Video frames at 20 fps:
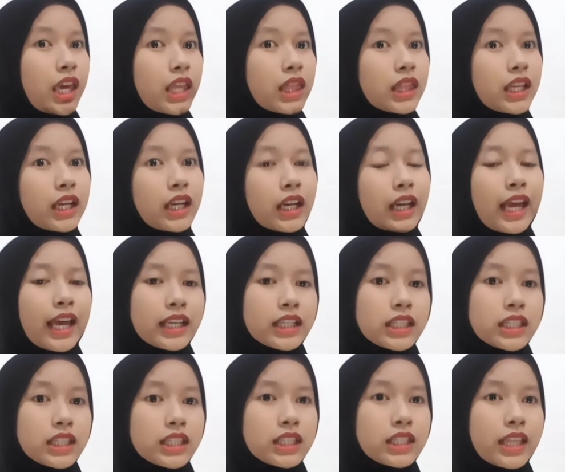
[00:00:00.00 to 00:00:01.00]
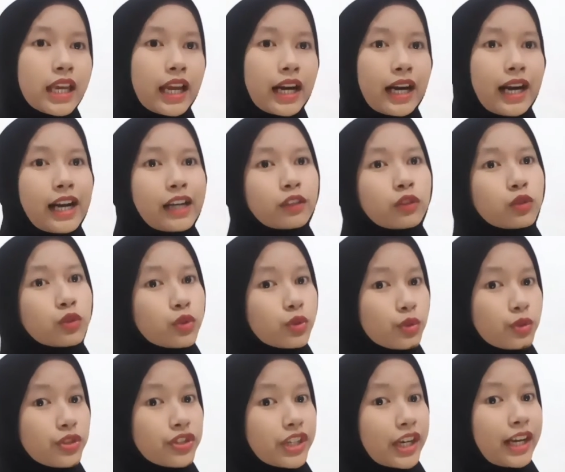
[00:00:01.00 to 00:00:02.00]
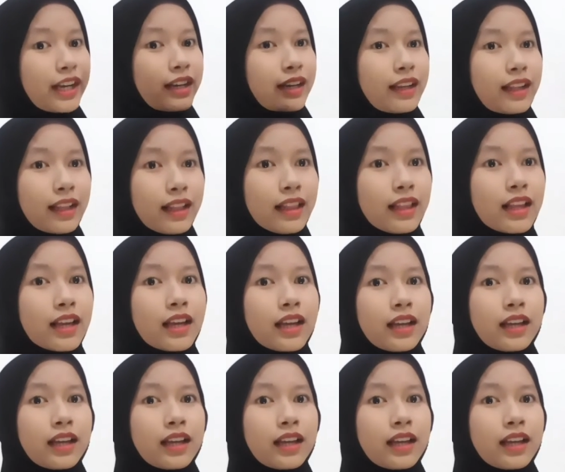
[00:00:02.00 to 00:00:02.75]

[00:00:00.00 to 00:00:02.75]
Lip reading: In the next, there are two channels